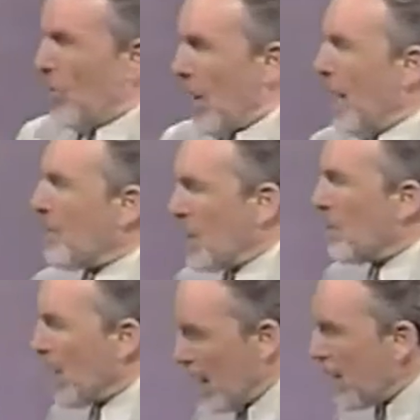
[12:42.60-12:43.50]
come to
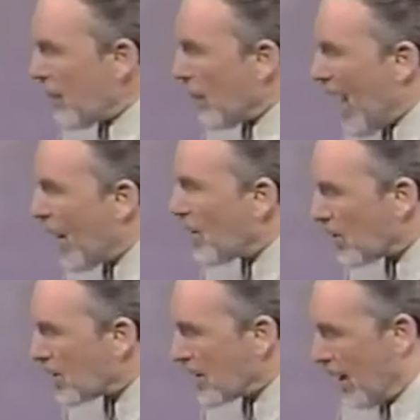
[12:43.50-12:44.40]
believe about
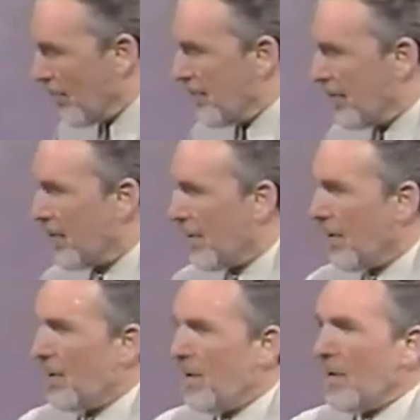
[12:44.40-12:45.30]
yourself,
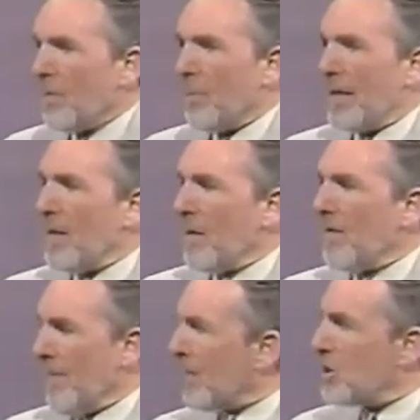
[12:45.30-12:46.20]
but
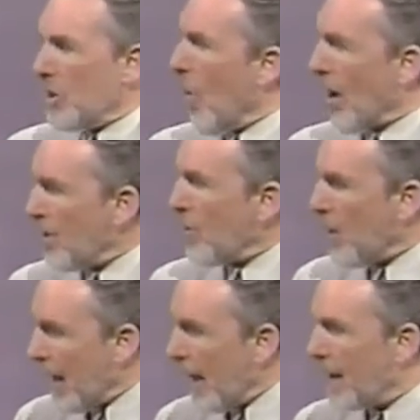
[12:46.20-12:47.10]
that you are
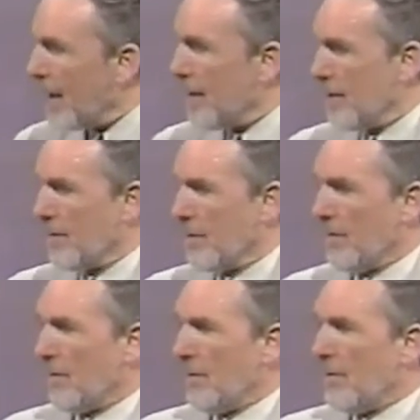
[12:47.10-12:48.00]
unique,
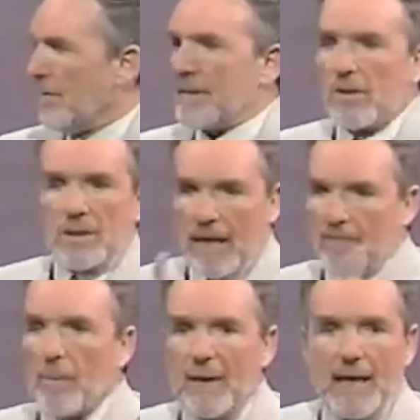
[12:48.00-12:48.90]
that there's
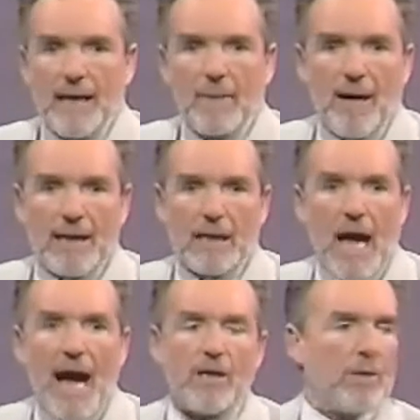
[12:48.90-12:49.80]
never been anybody
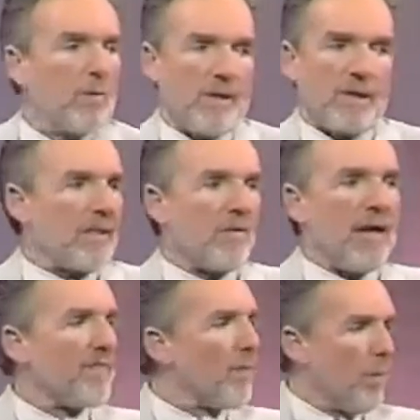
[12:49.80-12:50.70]
like you, and that there
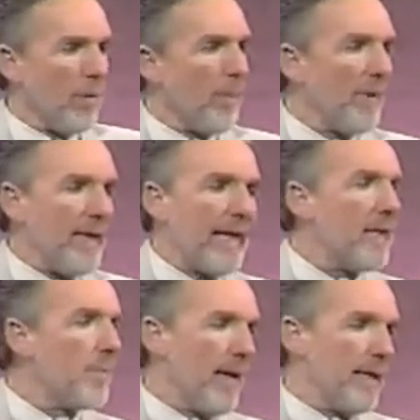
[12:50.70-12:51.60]
never will be
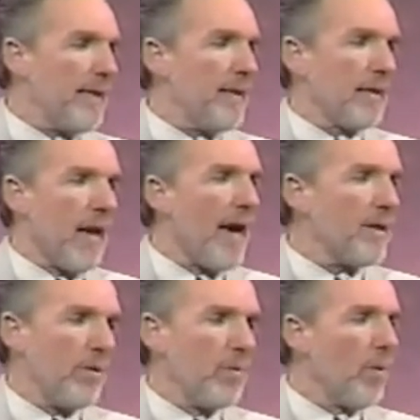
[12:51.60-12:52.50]
anybody
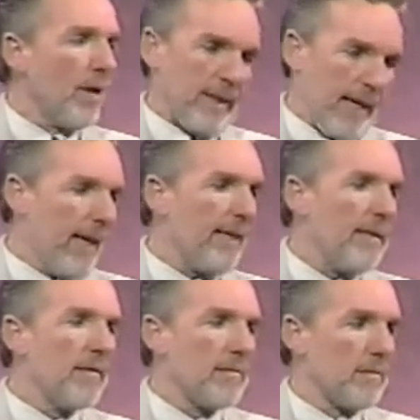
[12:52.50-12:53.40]
like you again,